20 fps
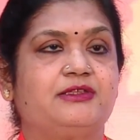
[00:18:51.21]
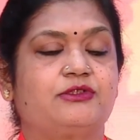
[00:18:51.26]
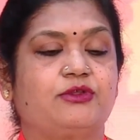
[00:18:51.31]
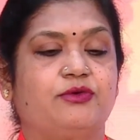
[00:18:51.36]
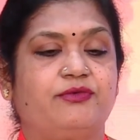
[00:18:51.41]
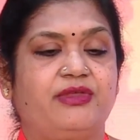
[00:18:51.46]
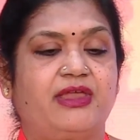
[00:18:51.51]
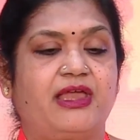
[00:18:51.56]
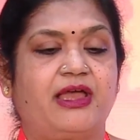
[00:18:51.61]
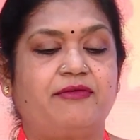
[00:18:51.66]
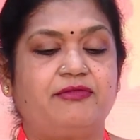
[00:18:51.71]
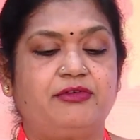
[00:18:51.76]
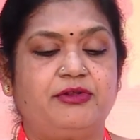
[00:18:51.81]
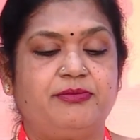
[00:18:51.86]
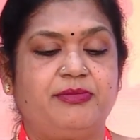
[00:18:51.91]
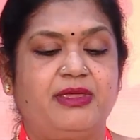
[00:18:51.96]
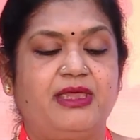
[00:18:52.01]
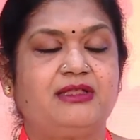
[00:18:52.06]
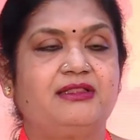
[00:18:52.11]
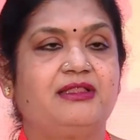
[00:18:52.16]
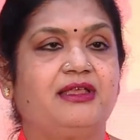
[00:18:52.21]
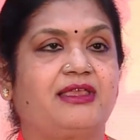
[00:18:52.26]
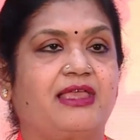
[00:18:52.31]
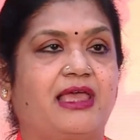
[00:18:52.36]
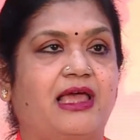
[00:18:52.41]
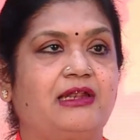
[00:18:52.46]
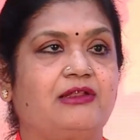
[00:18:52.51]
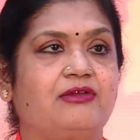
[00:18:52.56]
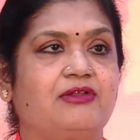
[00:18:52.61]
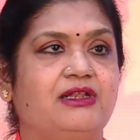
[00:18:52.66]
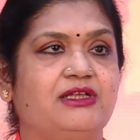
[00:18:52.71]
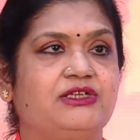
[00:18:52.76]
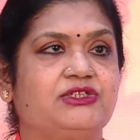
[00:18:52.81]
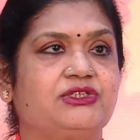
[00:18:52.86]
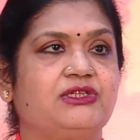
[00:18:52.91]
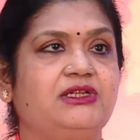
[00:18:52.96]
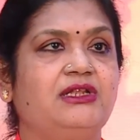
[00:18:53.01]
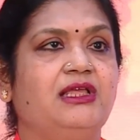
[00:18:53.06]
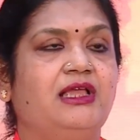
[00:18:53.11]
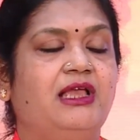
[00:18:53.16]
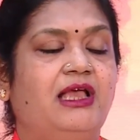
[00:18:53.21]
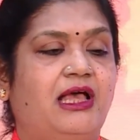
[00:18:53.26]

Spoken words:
So, we have to make the calculation